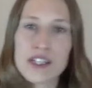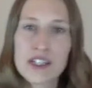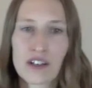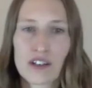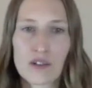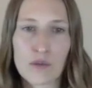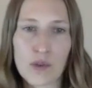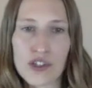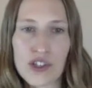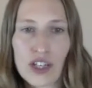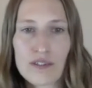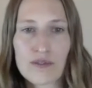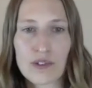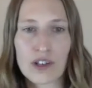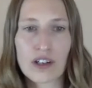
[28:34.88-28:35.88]
here with
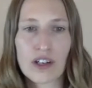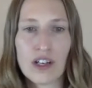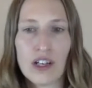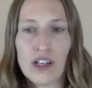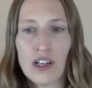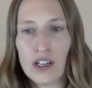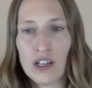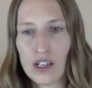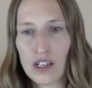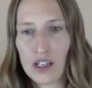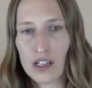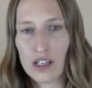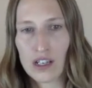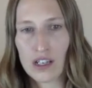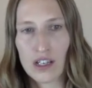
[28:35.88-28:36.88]
Jennifer,
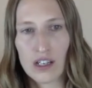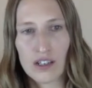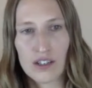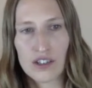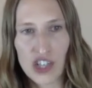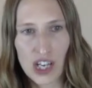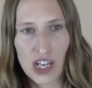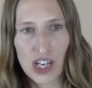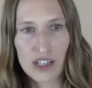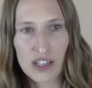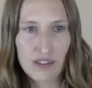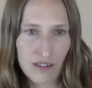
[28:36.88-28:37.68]
Jen,